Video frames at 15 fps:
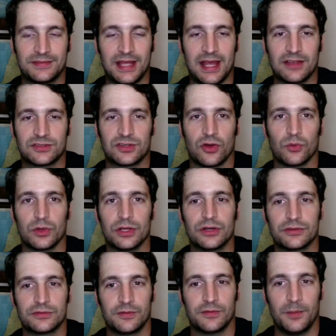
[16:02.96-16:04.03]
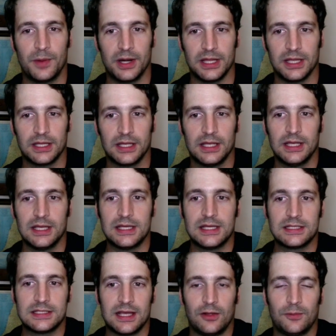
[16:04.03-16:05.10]
ask our readers for money
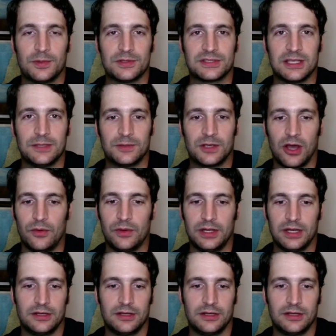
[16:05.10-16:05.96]
to help us keep going.